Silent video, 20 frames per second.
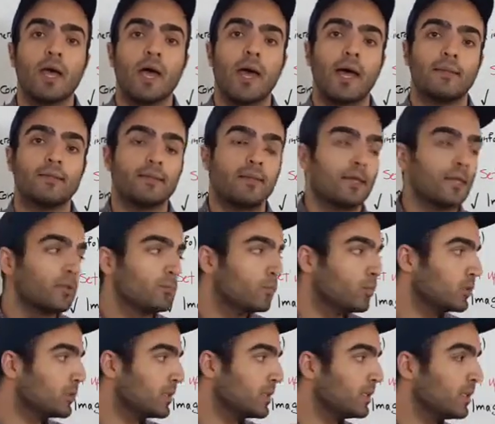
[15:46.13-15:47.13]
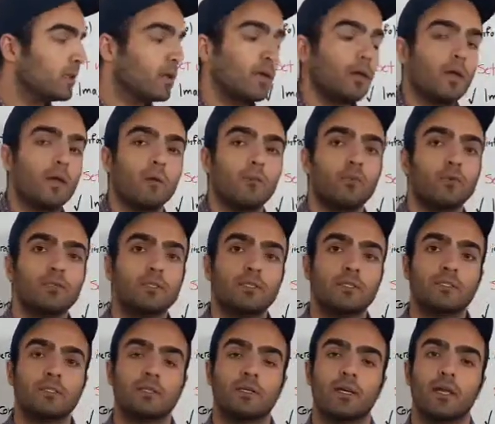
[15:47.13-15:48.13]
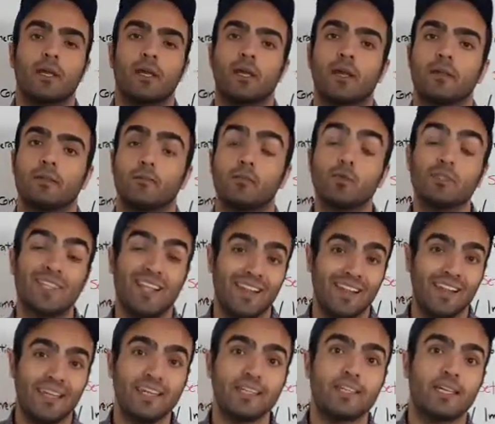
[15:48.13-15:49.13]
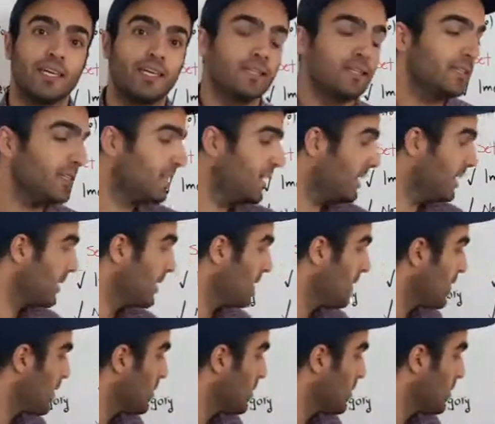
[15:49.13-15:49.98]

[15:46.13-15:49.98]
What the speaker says: and then put the link in the